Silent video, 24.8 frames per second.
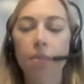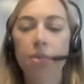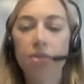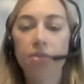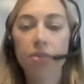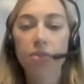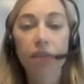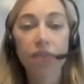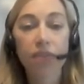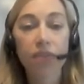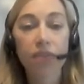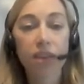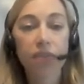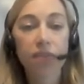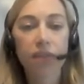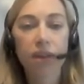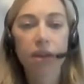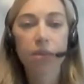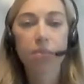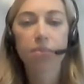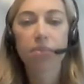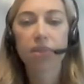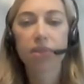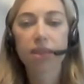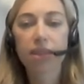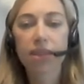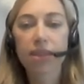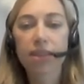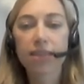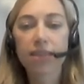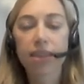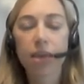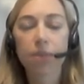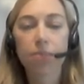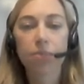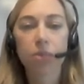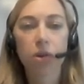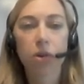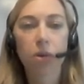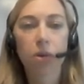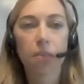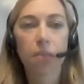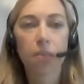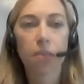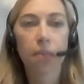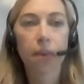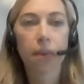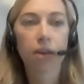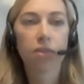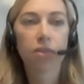Throughout the event, please keep your
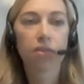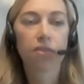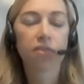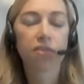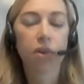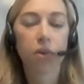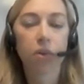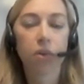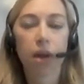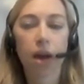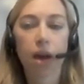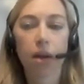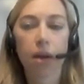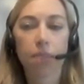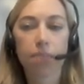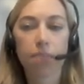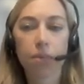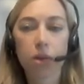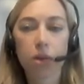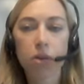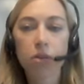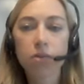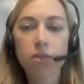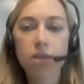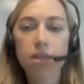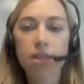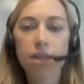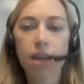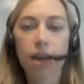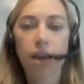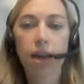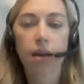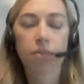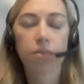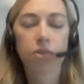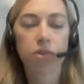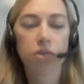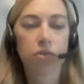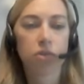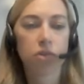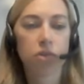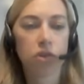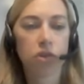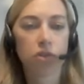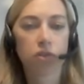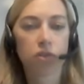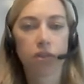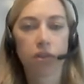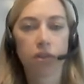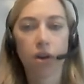microphone on mute to
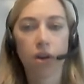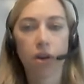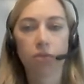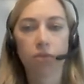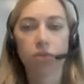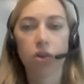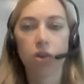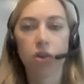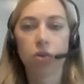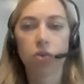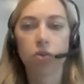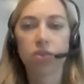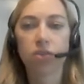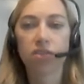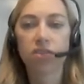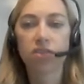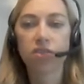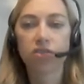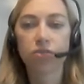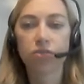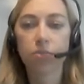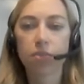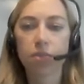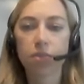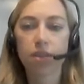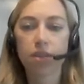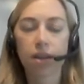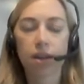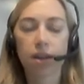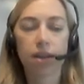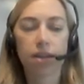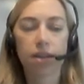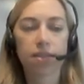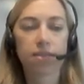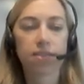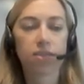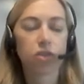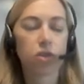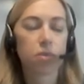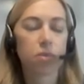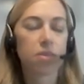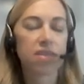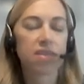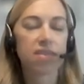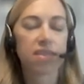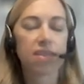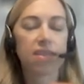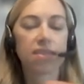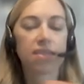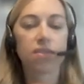ensure there are no
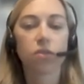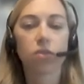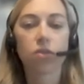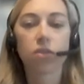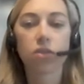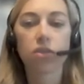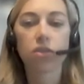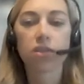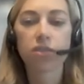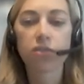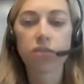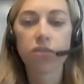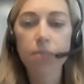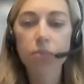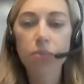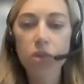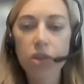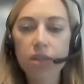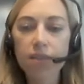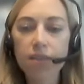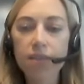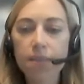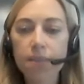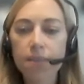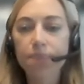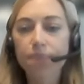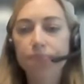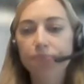disturbances or disruptions.